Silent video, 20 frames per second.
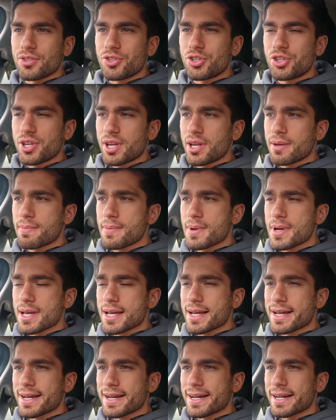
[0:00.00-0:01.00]
gym
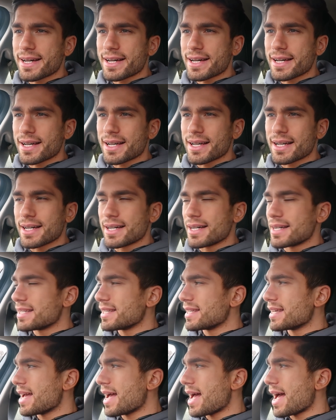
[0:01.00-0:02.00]

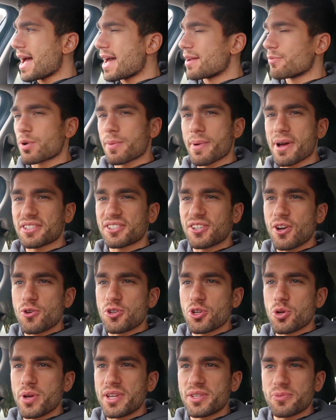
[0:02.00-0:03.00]
and we're about to go
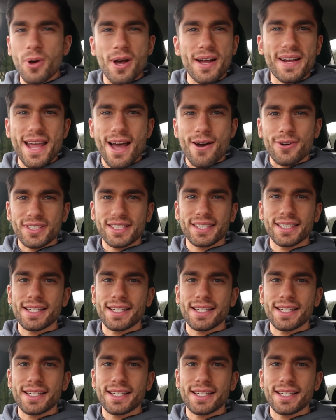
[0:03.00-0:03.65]
do his workout.